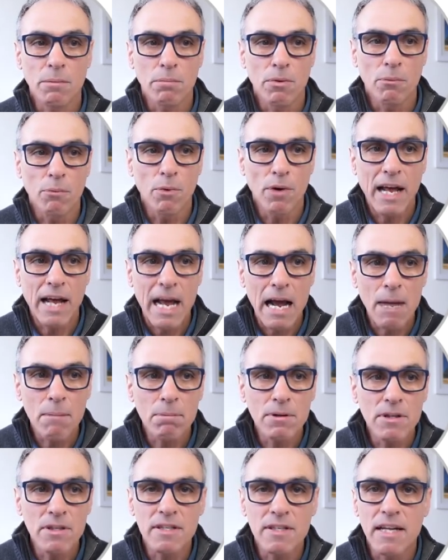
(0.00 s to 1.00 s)
But what
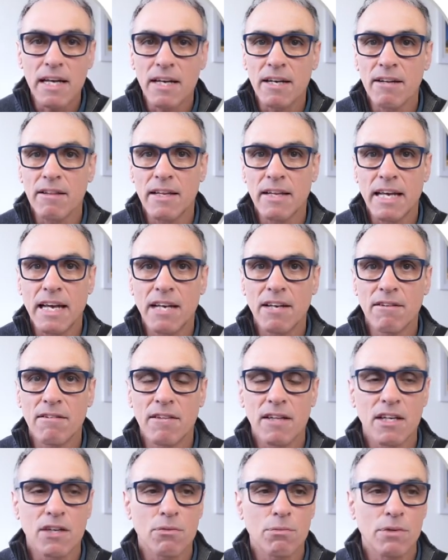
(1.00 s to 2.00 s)
happens then at the end of
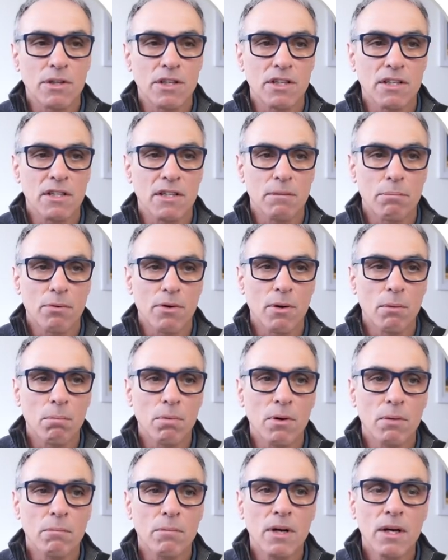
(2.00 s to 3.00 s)
this, which is the
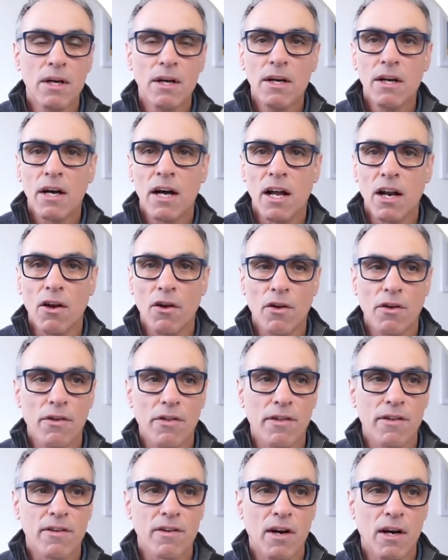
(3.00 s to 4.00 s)
problem, a lot of
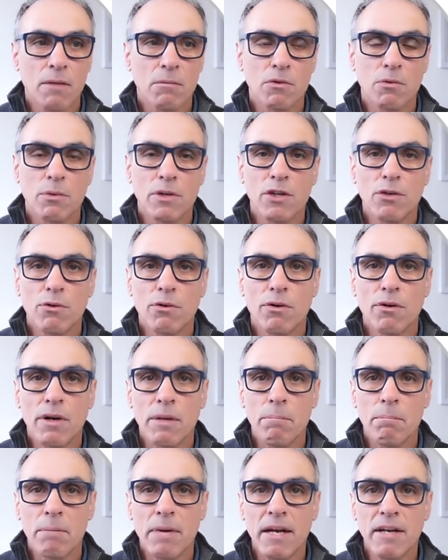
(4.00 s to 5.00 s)
the times when you're
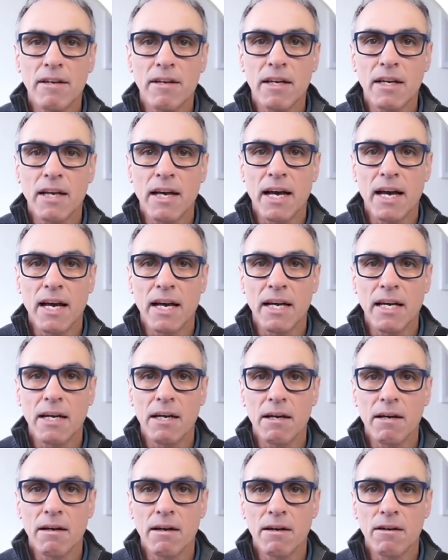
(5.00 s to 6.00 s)
embedding
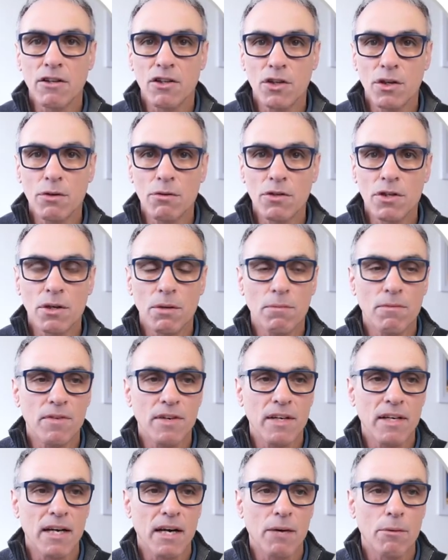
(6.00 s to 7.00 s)
a YouTube
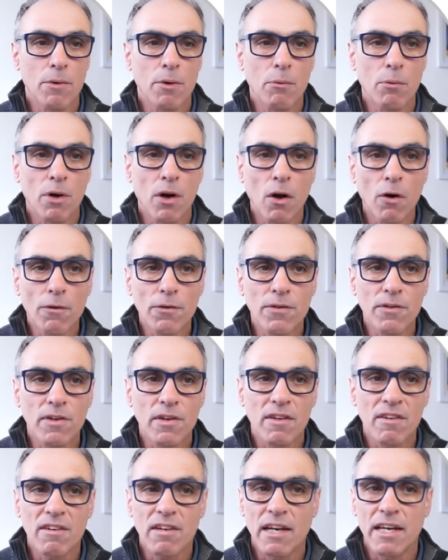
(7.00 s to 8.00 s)
video, it will
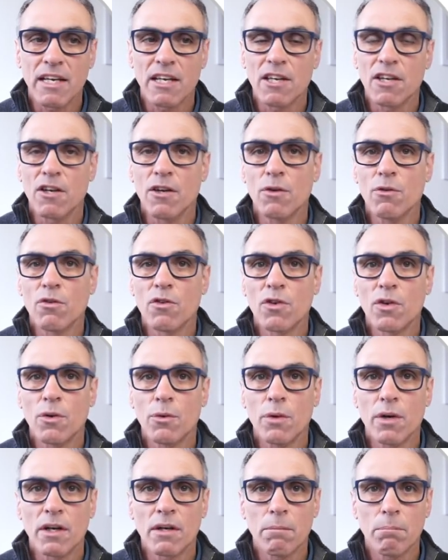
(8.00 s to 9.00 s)
often take you
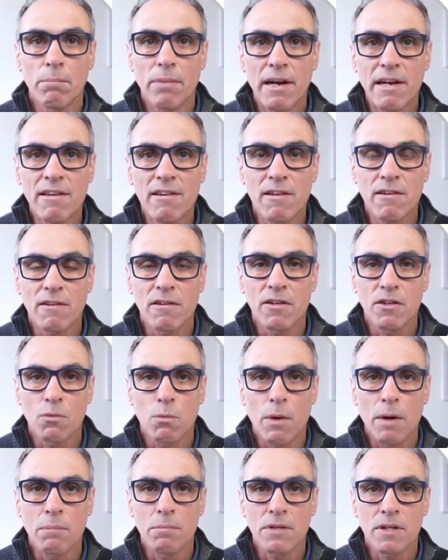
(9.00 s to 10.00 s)
to a competitor's
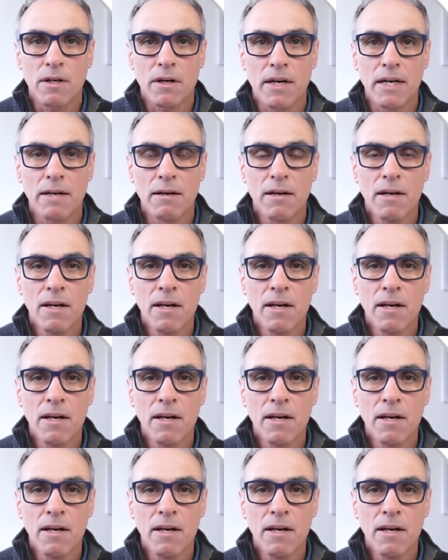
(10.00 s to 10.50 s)
website